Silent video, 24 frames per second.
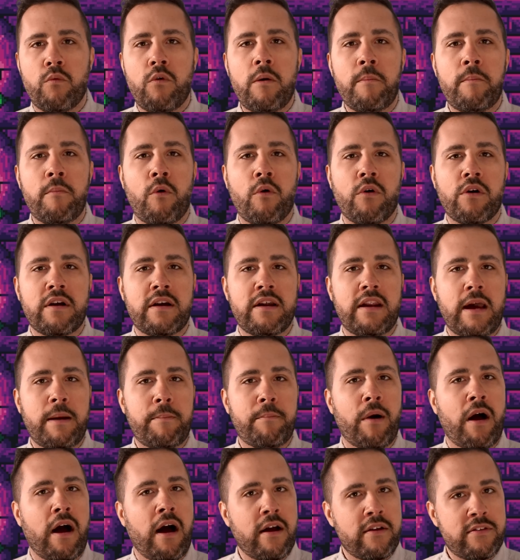What more could I
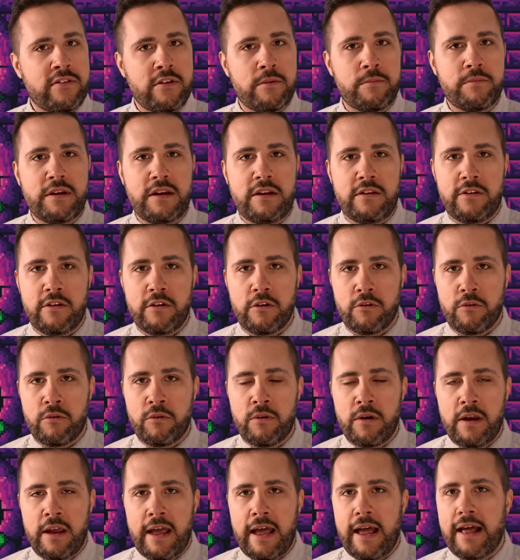possibly do
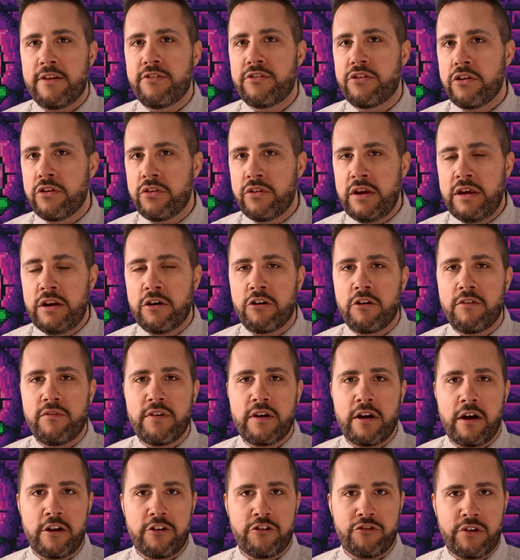as the leader of a
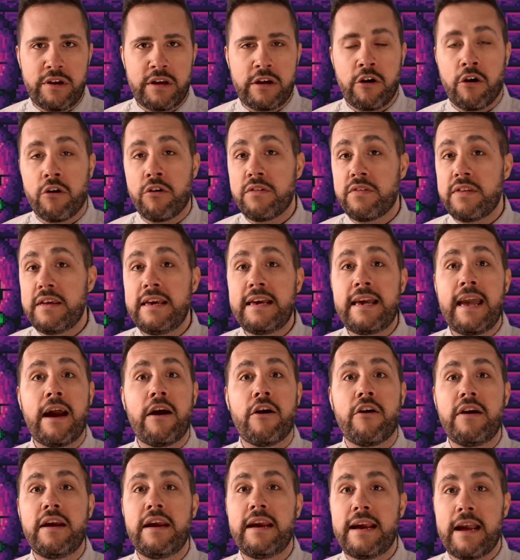country currently
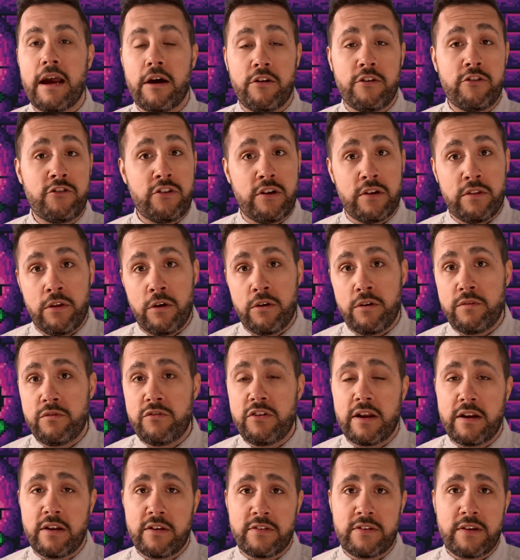carrying out a shitload of
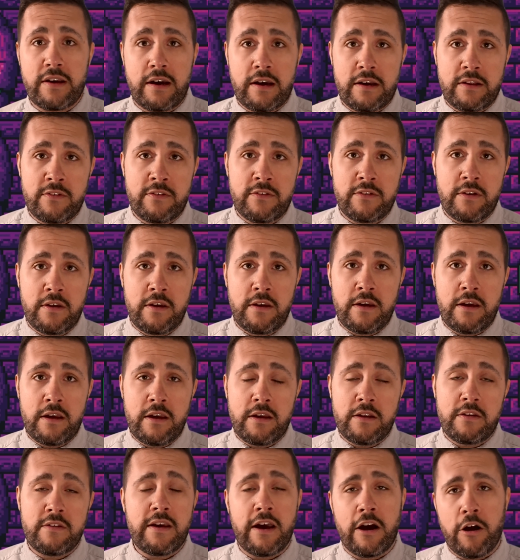genocides
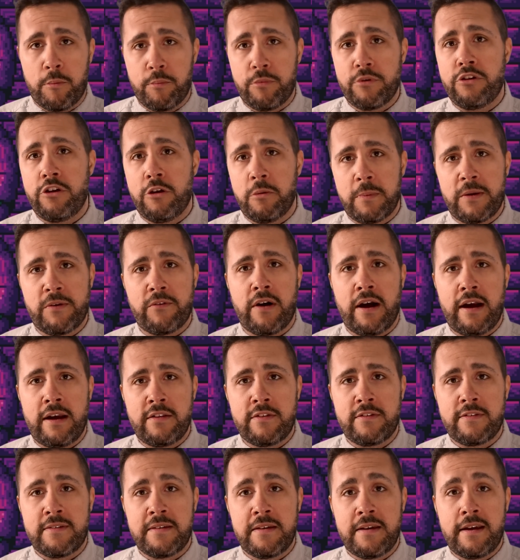to help with human
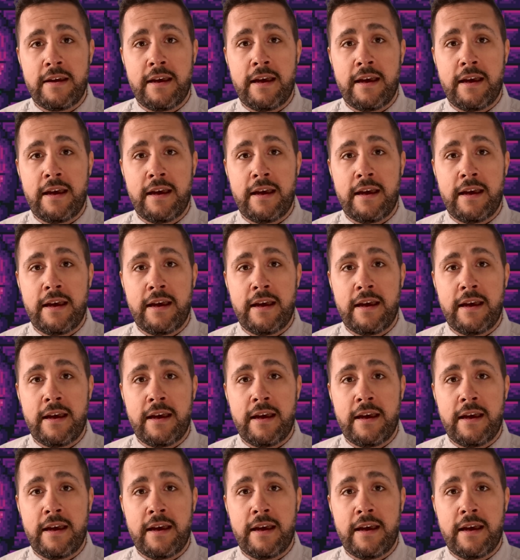rights?